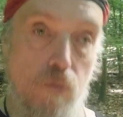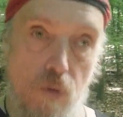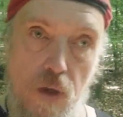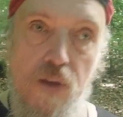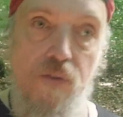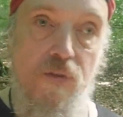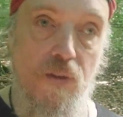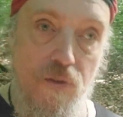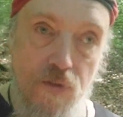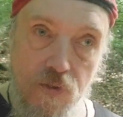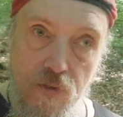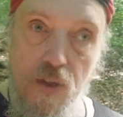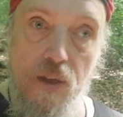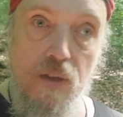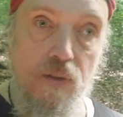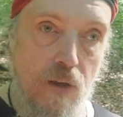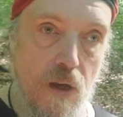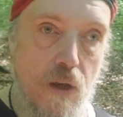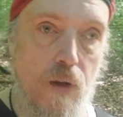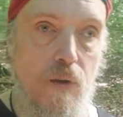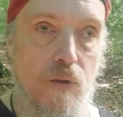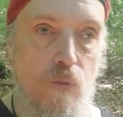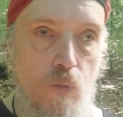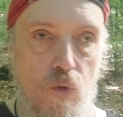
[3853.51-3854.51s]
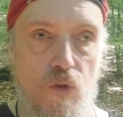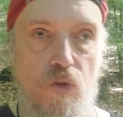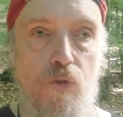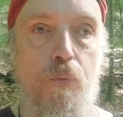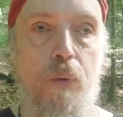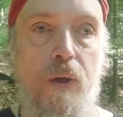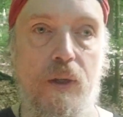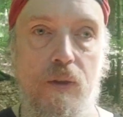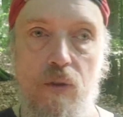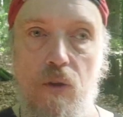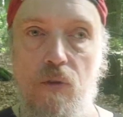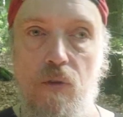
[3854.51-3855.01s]
as I said, I
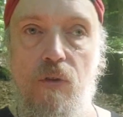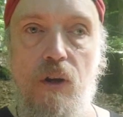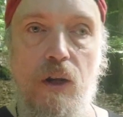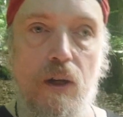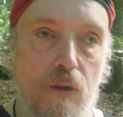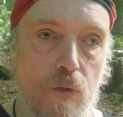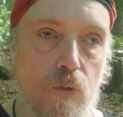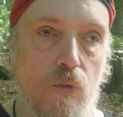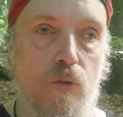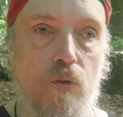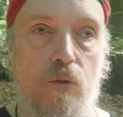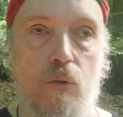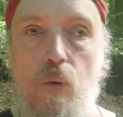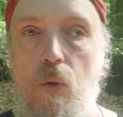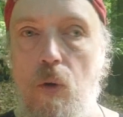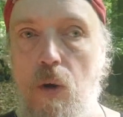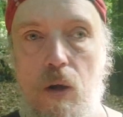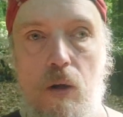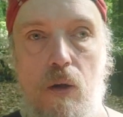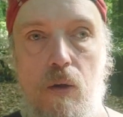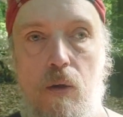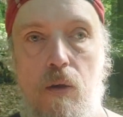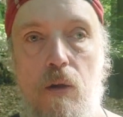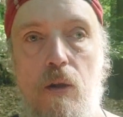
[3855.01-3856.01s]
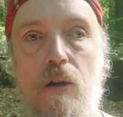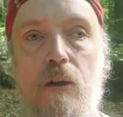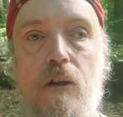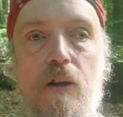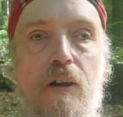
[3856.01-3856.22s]
respect and value you all,